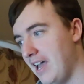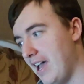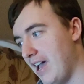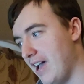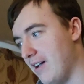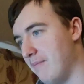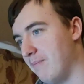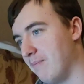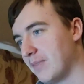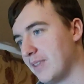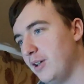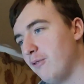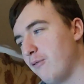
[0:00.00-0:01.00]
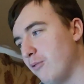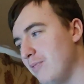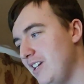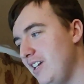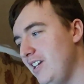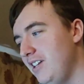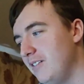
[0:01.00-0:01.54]
For
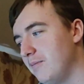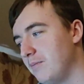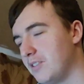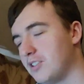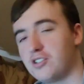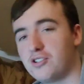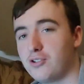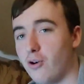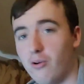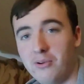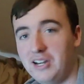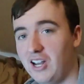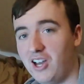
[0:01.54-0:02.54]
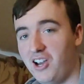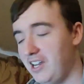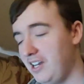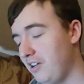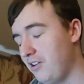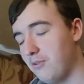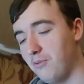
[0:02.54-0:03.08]
me, the
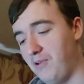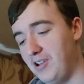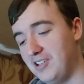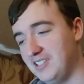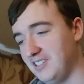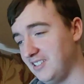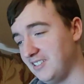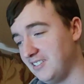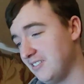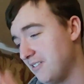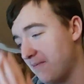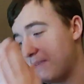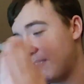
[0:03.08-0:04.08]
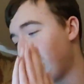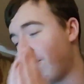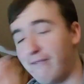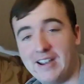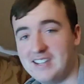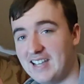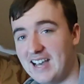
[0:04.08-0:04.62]
storyline was
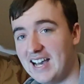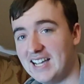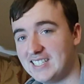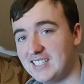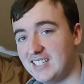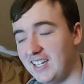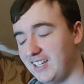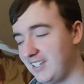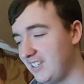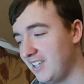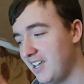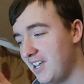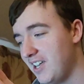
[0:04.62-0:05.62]
fantastic.